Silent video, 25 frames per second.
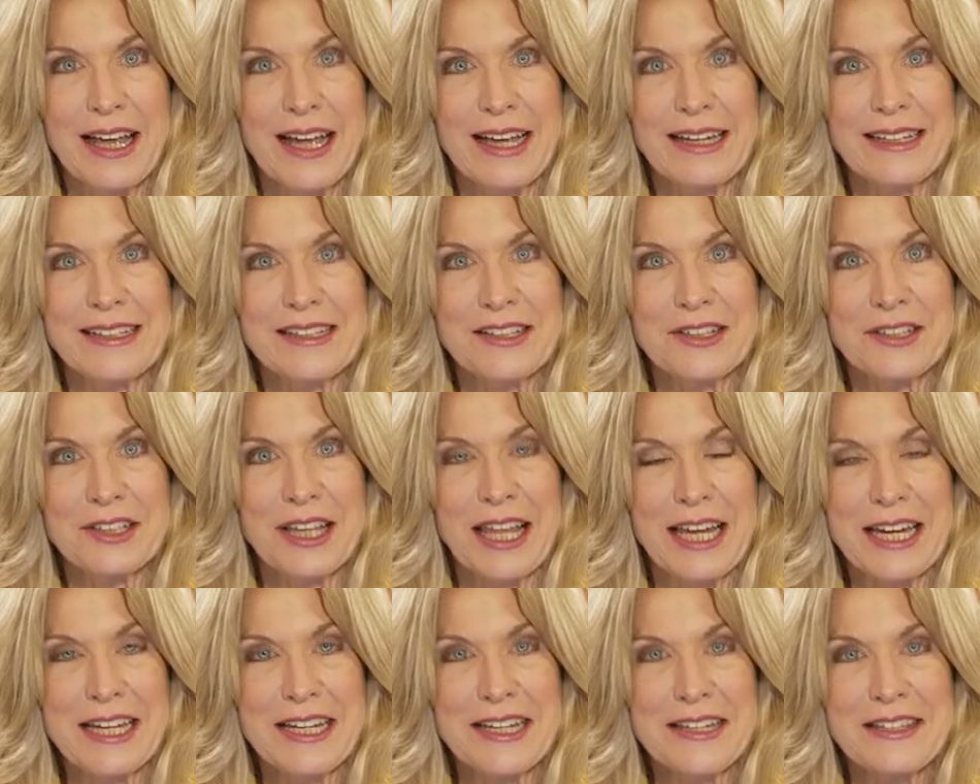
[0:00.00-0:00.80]
And dear
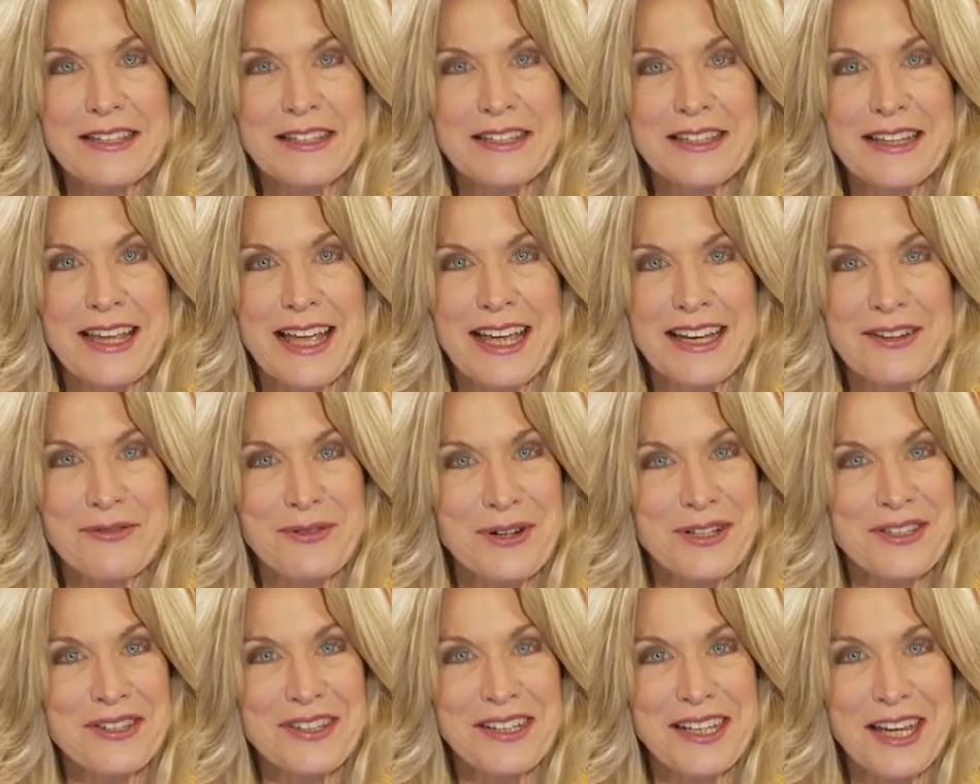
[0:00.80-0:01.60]
ladies, and
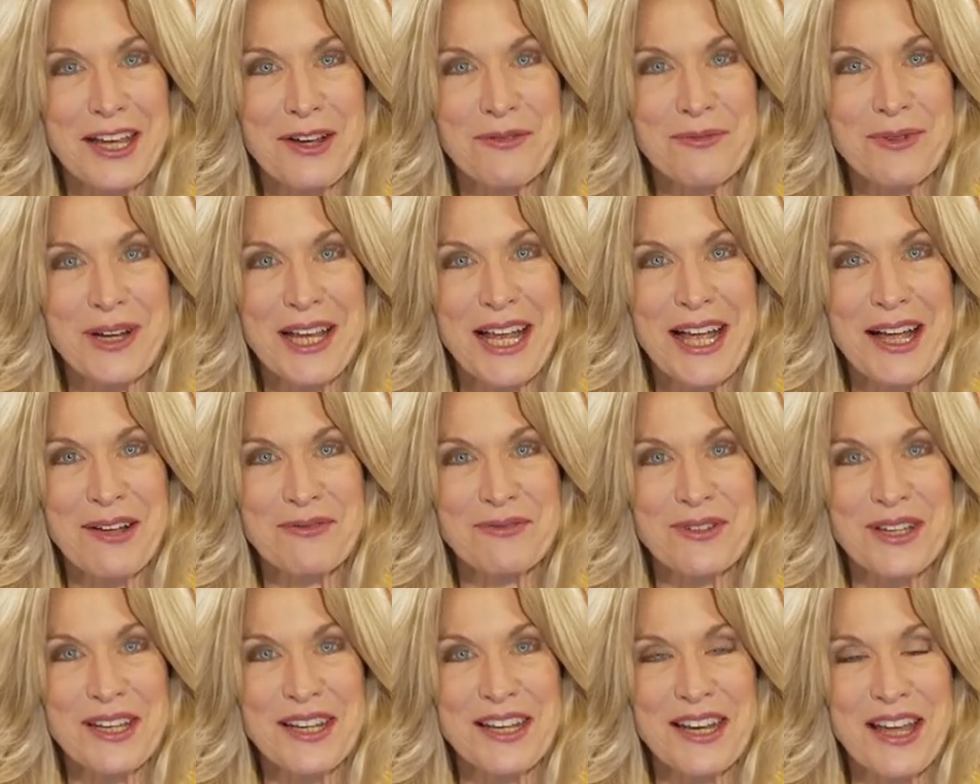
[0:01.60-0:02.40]
once again, we
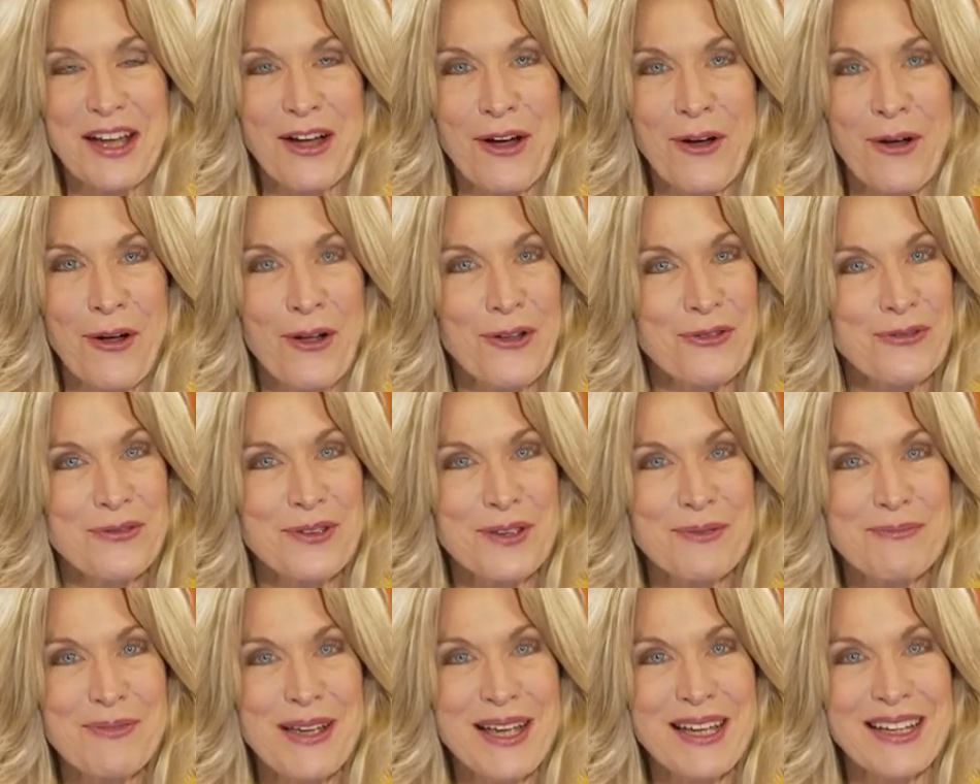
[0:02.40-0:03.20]
have an
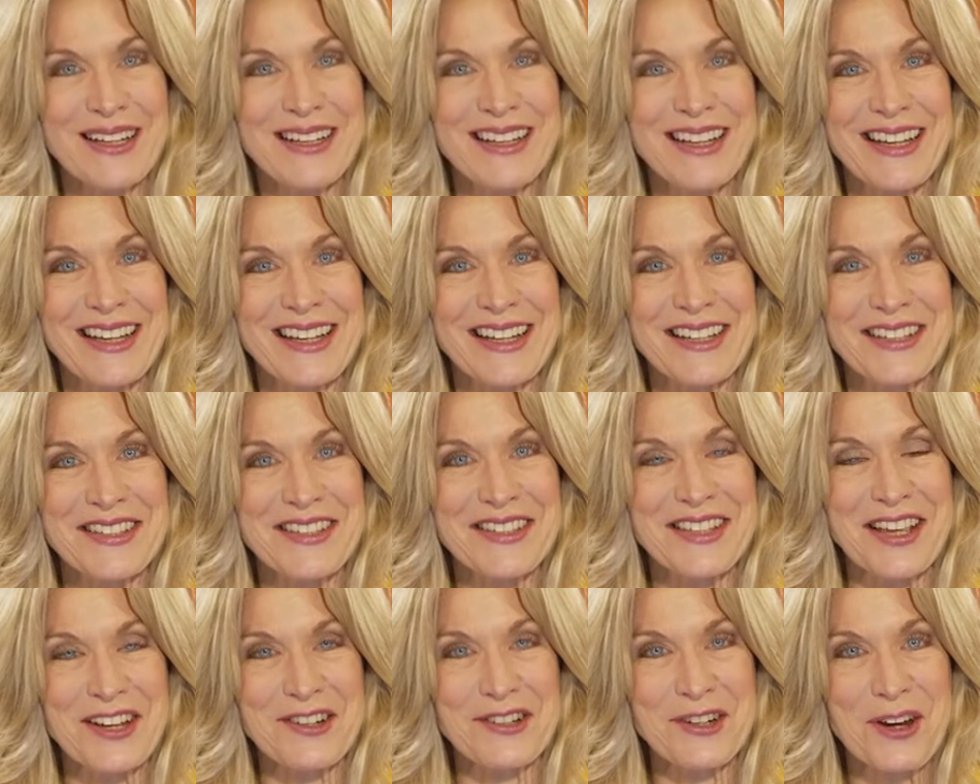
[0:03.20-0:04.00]
all-female
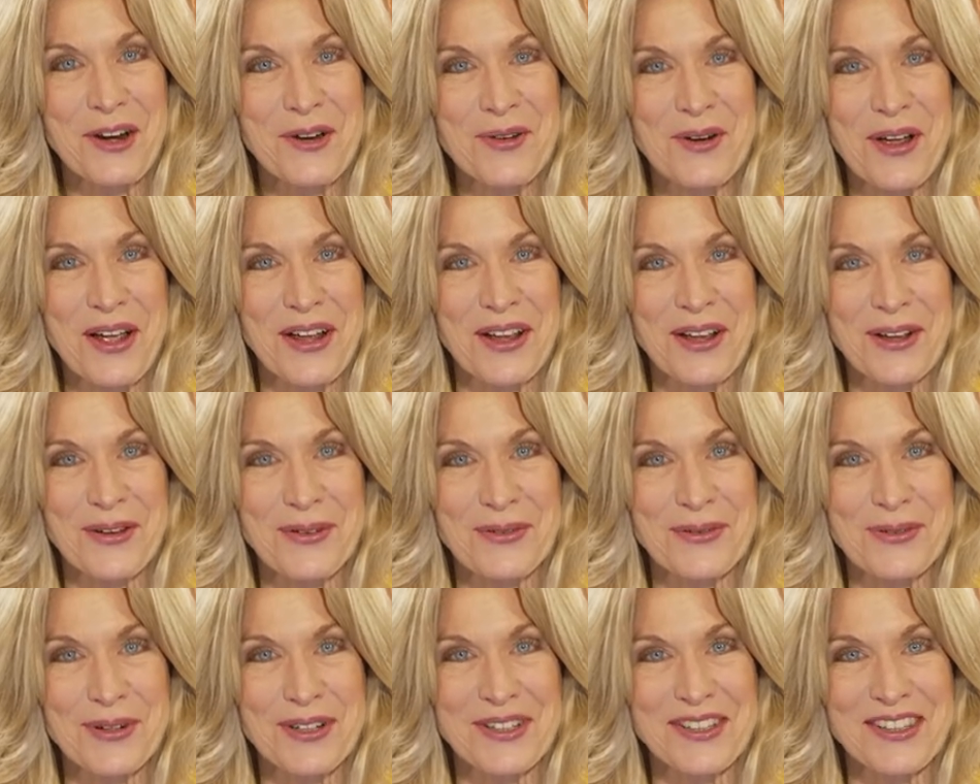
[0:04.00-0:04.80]
session,
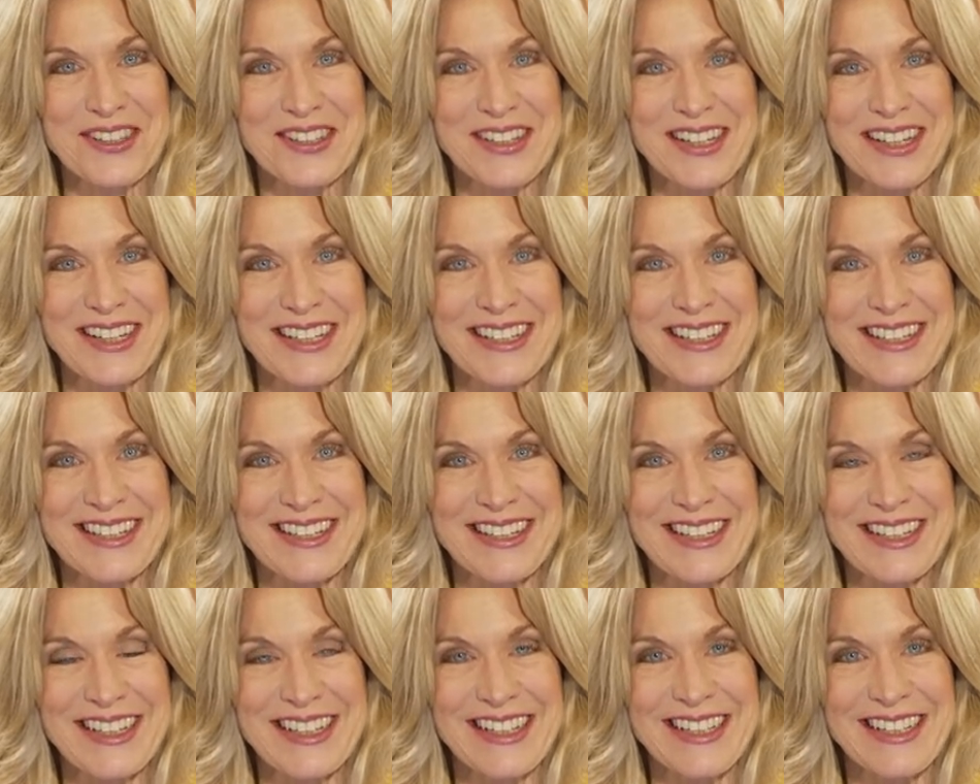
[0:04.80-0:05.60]
which
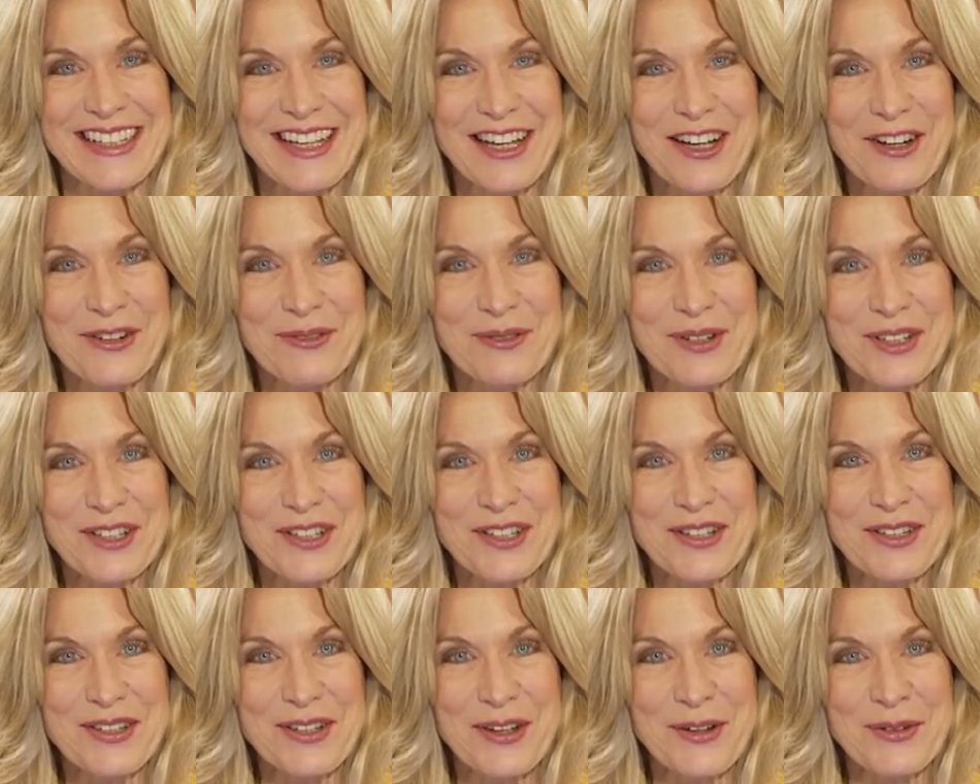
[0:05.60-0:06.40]
is
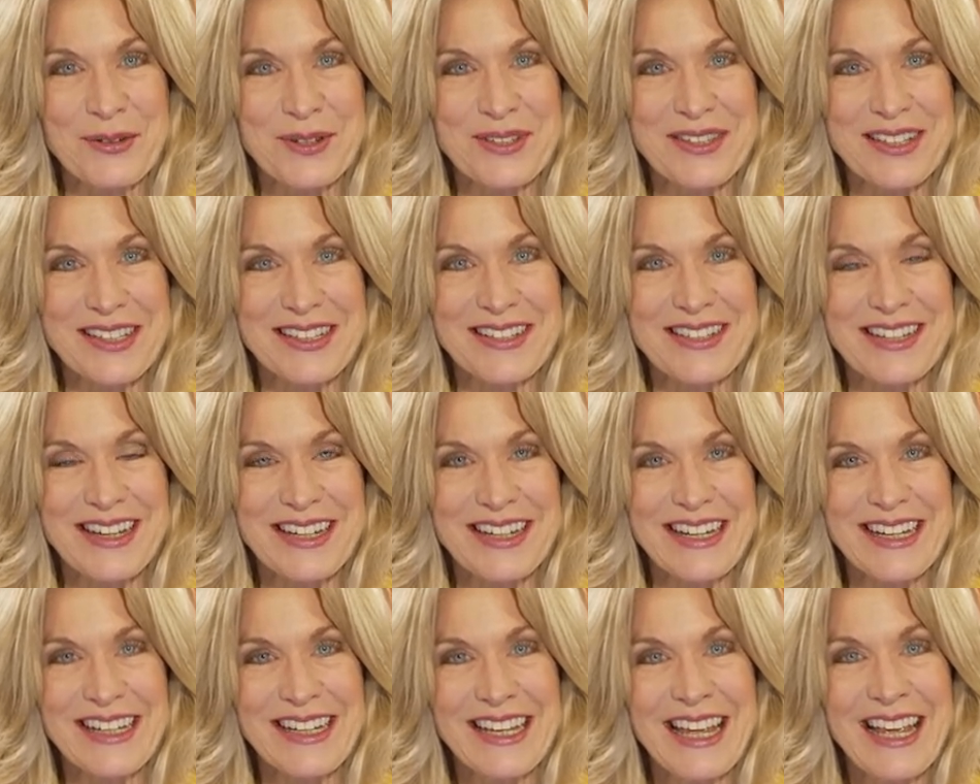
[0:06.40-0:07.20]
always
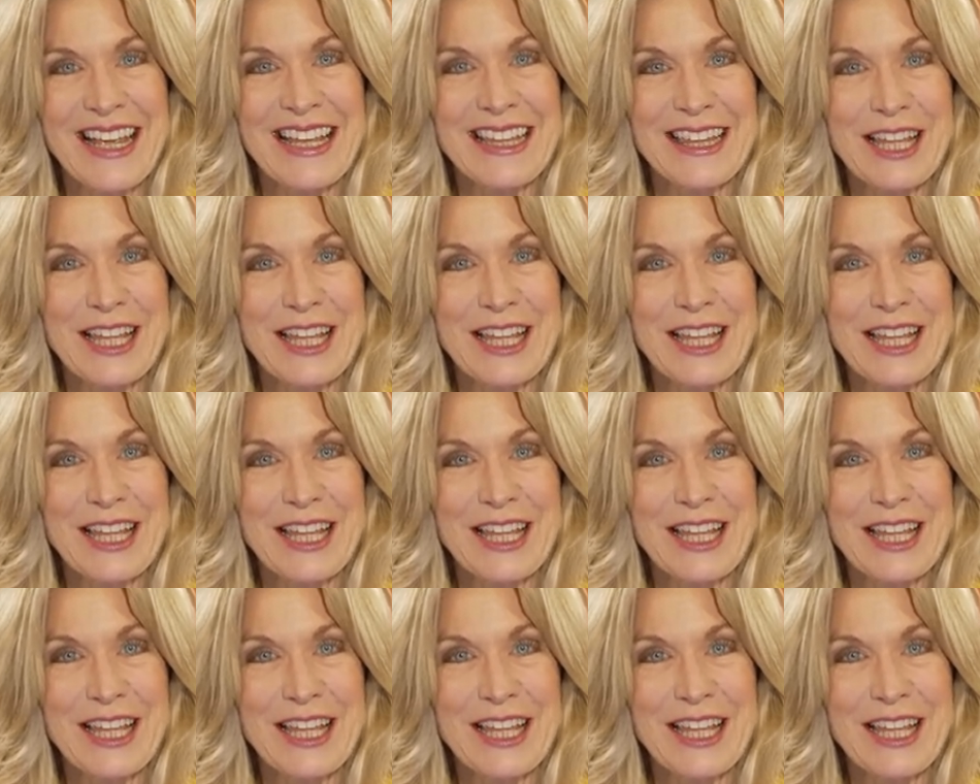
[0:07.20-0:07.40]
exciting.